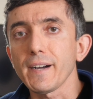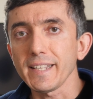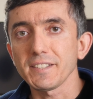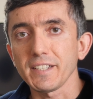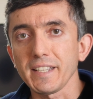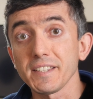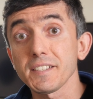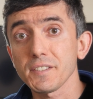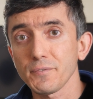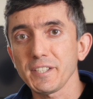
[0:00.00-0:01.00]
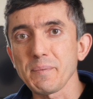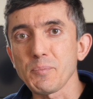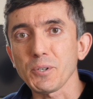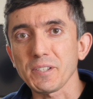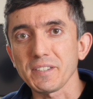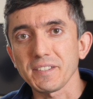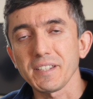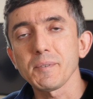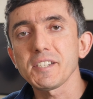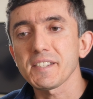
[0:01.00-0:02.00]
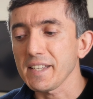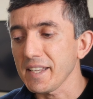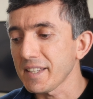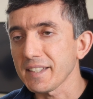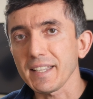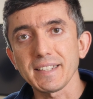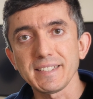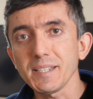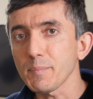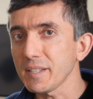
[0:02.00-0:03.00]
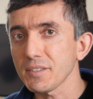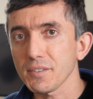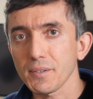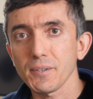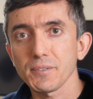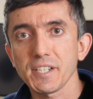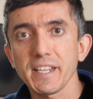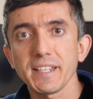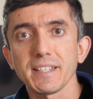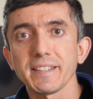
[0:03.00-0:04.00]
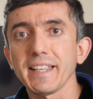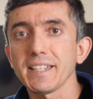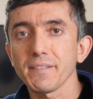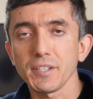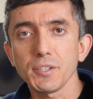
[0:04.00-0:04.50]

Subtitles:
Finally, and this is really important, let me just say that I didn't mean to throw shade at any of the